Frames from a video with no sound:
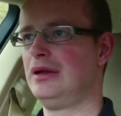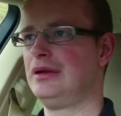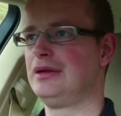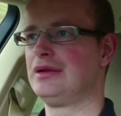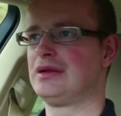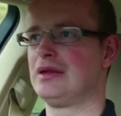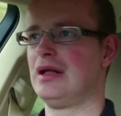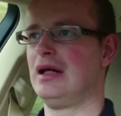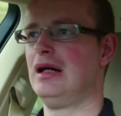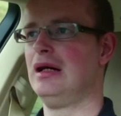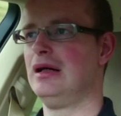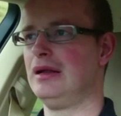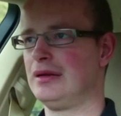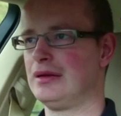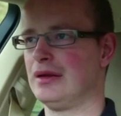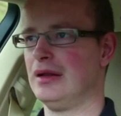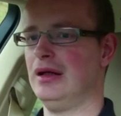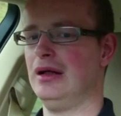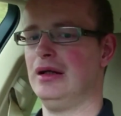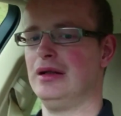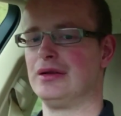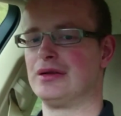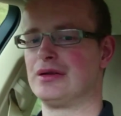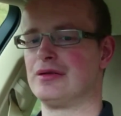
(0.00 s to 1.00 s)
inside
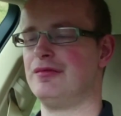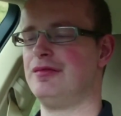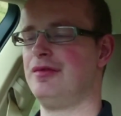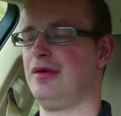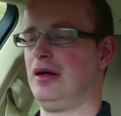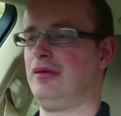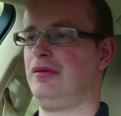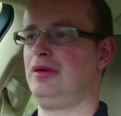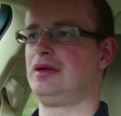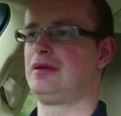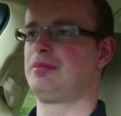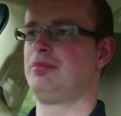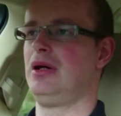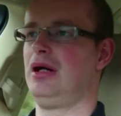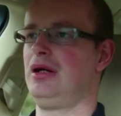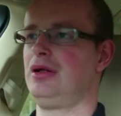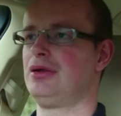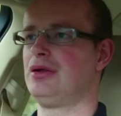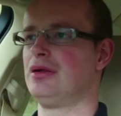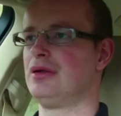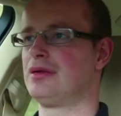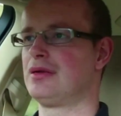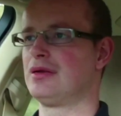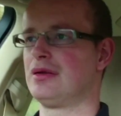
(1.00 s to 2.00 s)
it's very
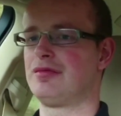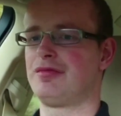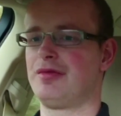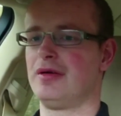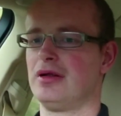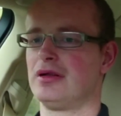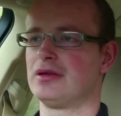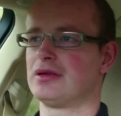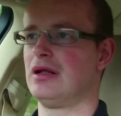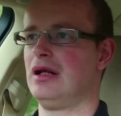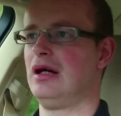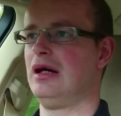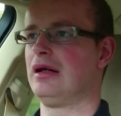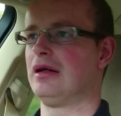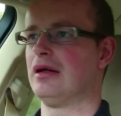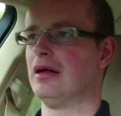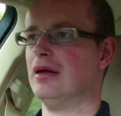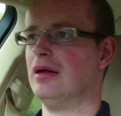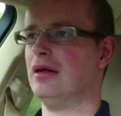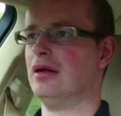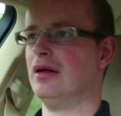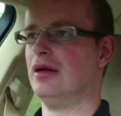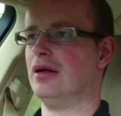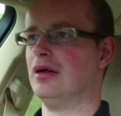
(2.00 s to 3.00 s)
spacious. It feels like
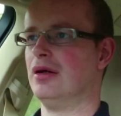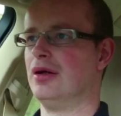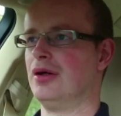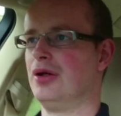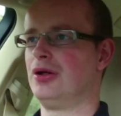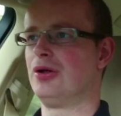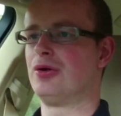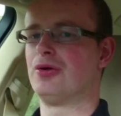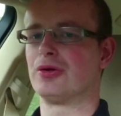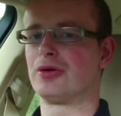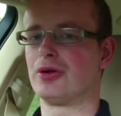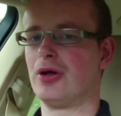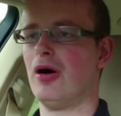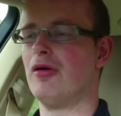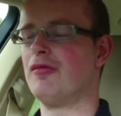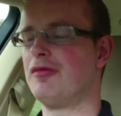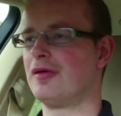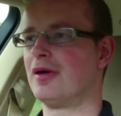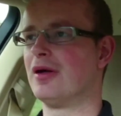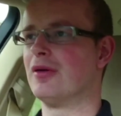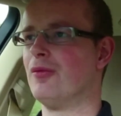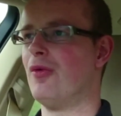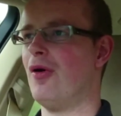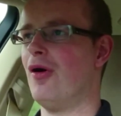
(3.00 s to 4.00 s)
you could go
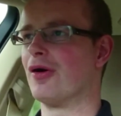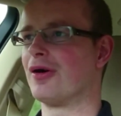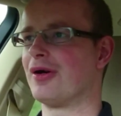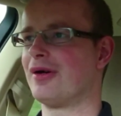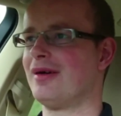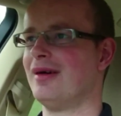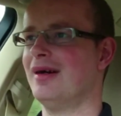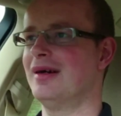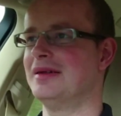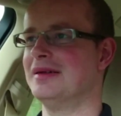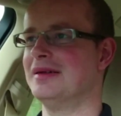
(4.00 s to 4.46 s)
for a walk.